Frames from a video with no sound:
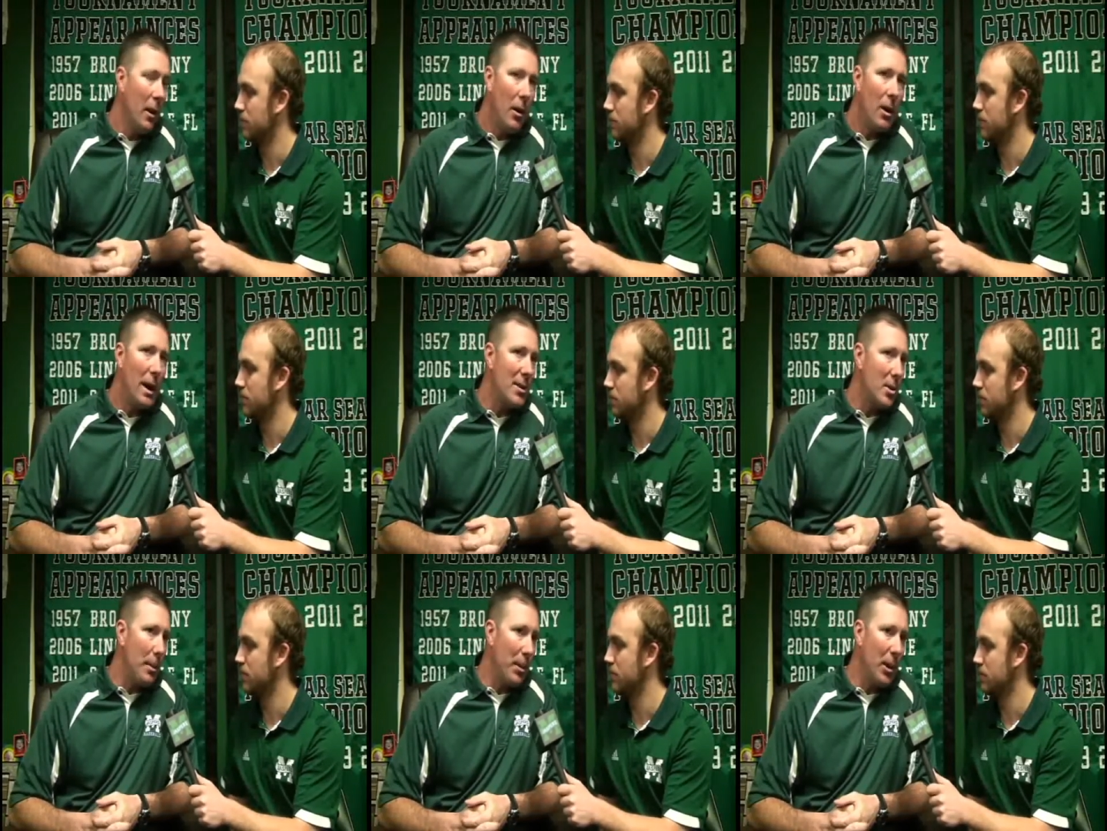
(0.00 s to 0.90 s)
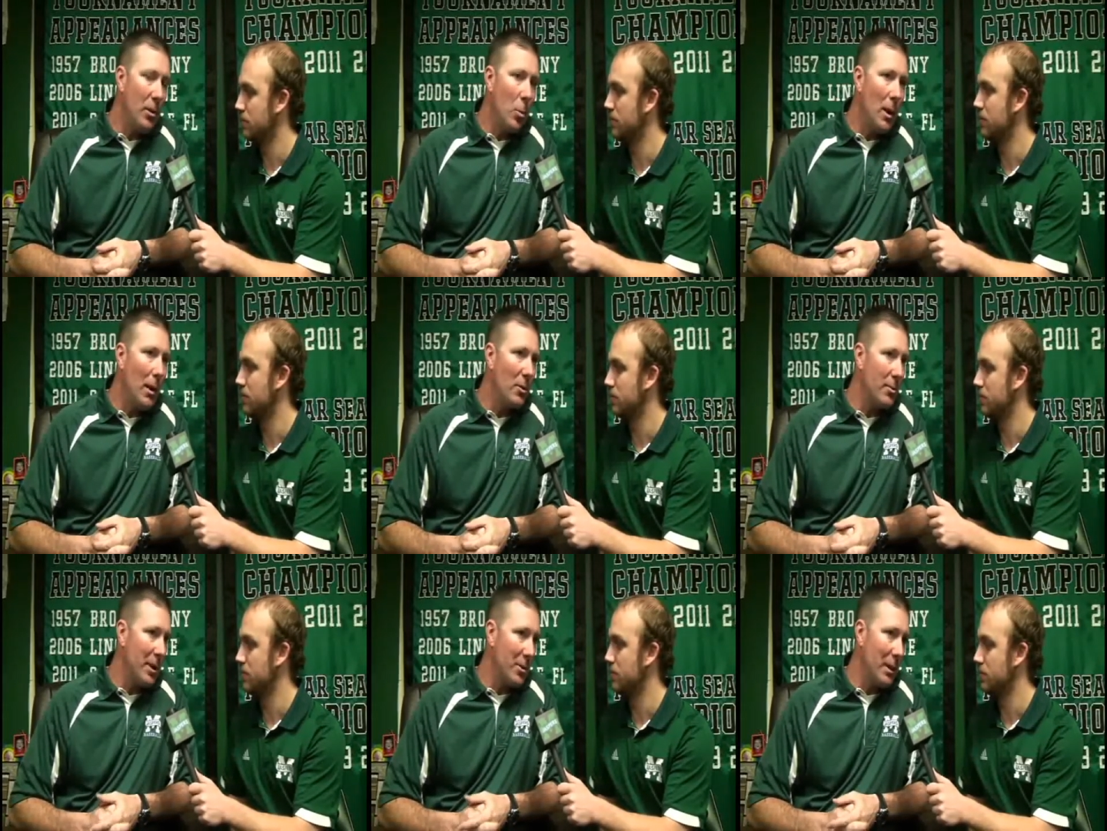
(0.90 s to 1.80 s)
Speaker 1: Our guys competed well,
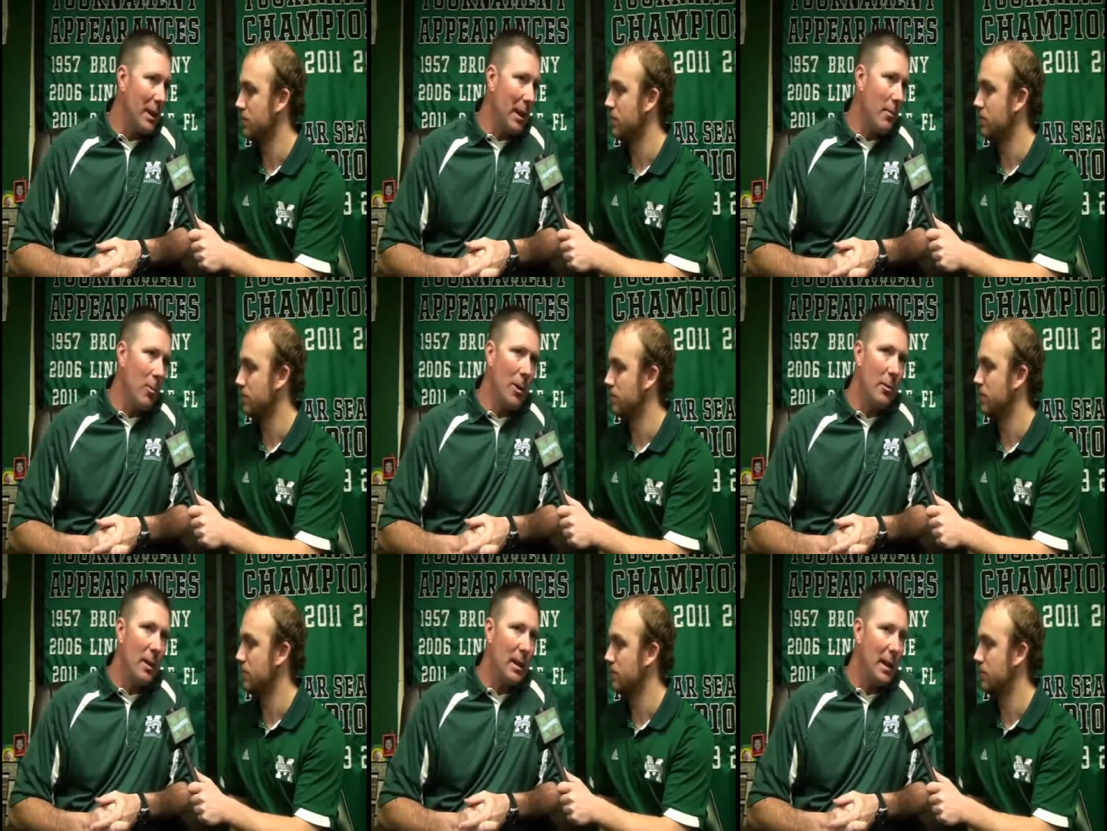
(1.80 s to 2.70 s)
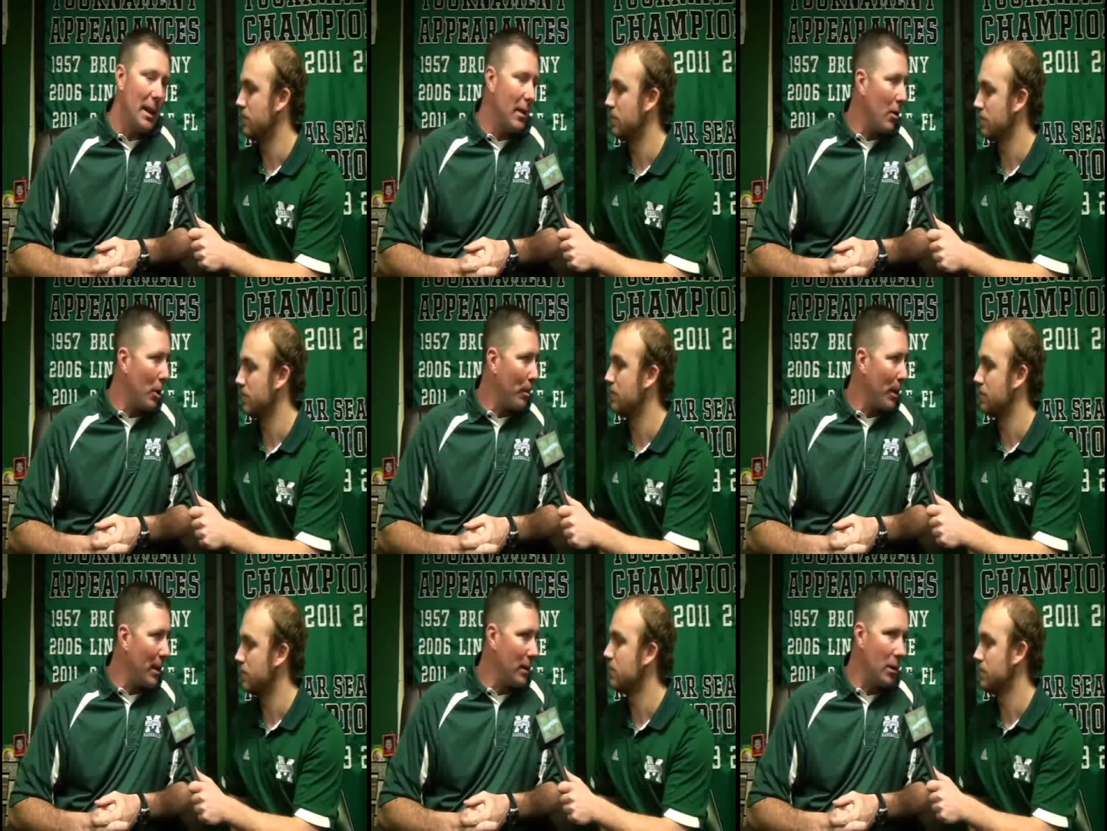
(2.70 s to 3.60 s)
especially in game one, and we kind of had a
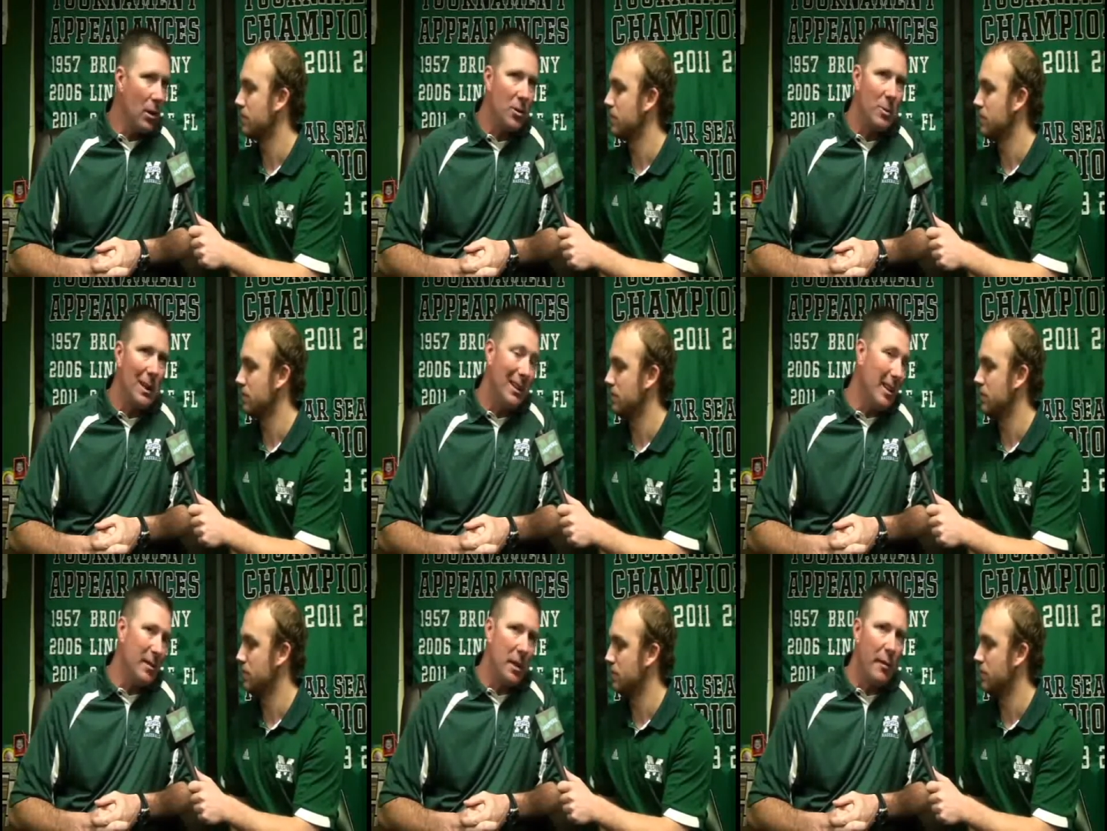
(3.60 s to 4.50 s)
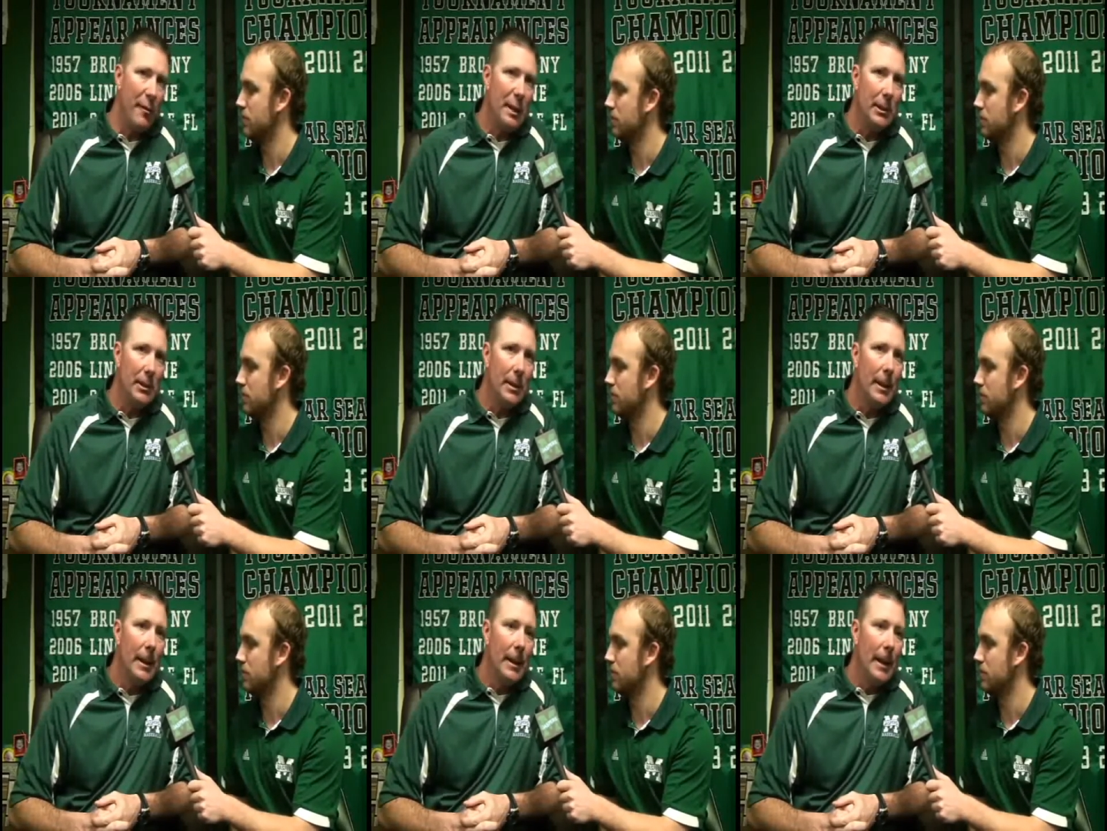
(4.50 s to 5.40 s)
heartbreaking loss. We got left on the field,
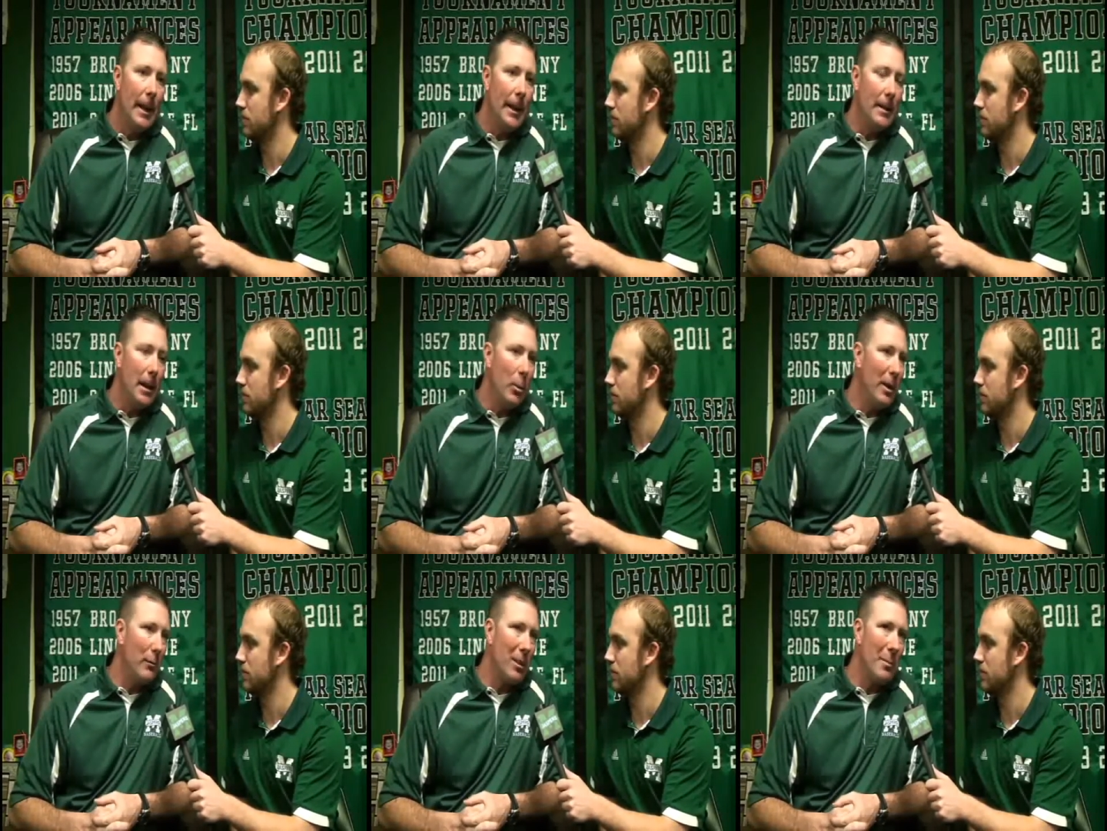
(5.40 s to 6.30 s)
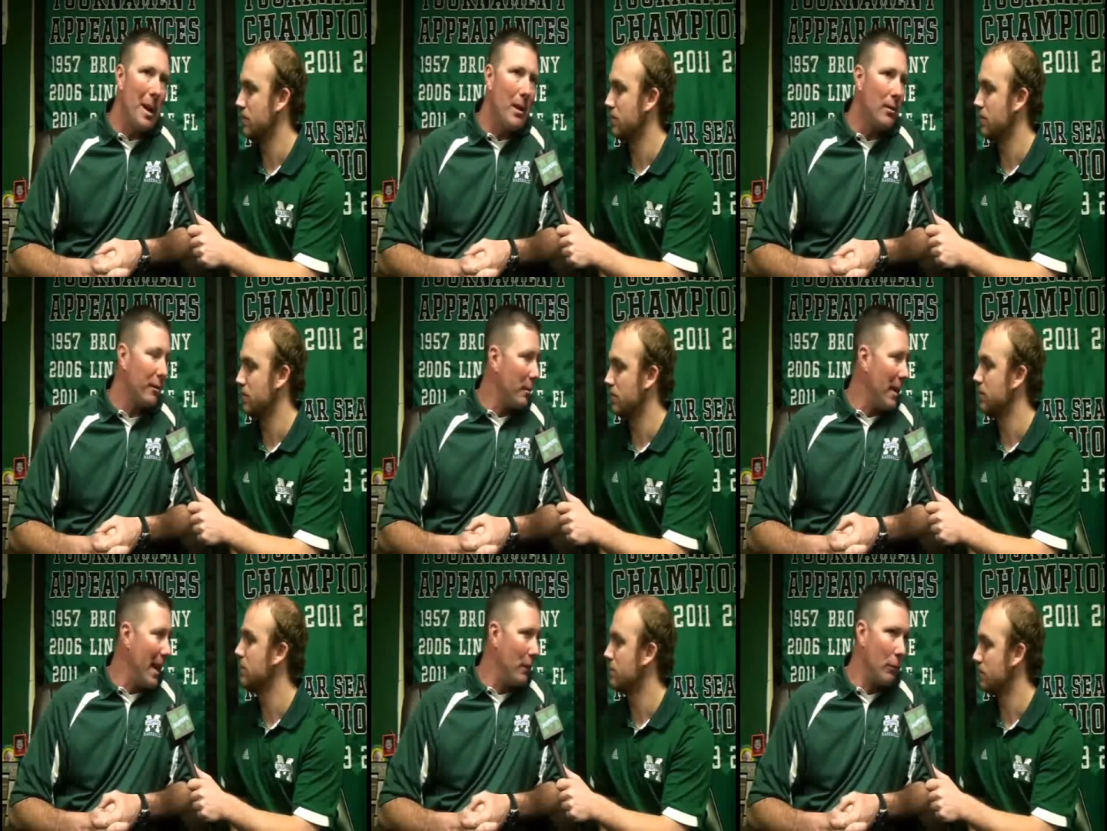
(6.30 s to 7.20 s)
and uh, we didn't rebound from
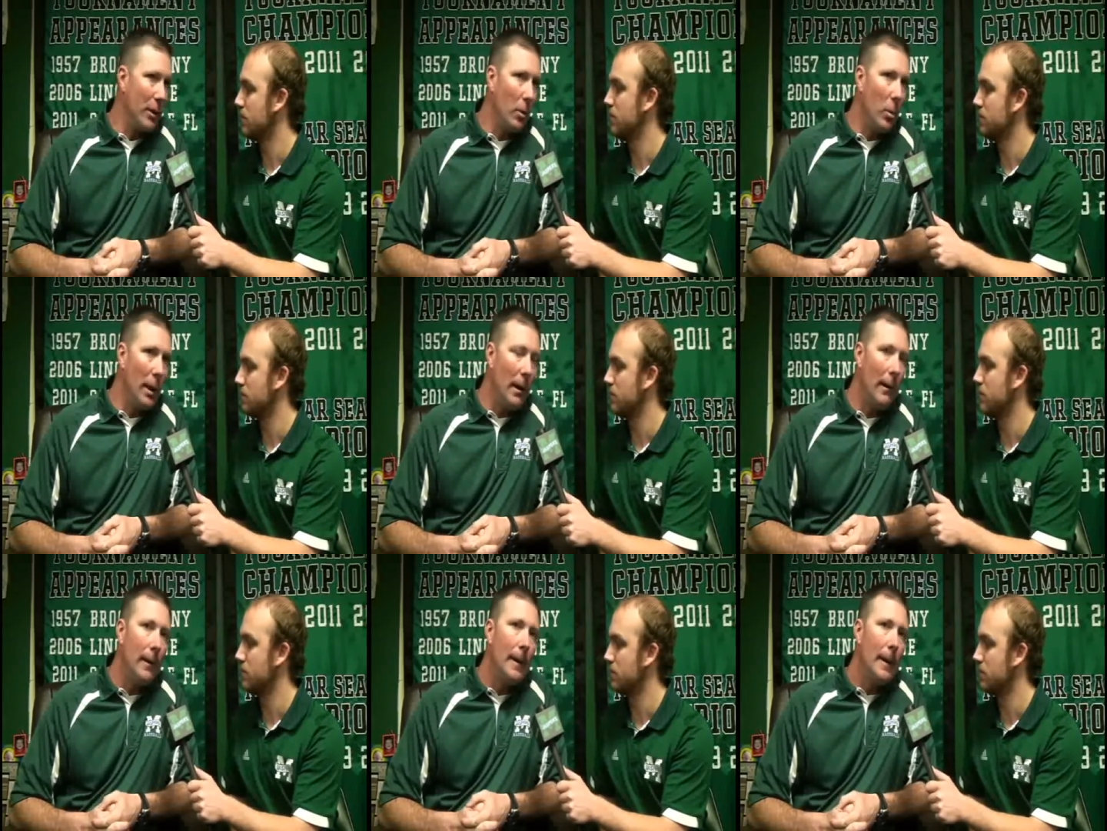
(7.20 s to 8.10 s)
that real well.